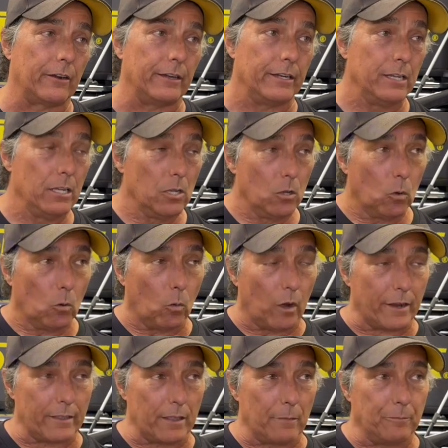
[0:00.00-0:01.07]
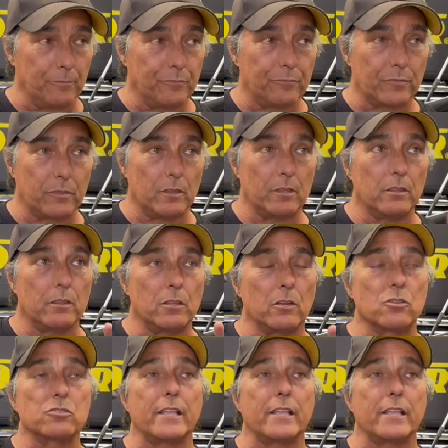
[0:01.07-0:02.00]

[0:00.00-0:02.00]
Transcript: And there's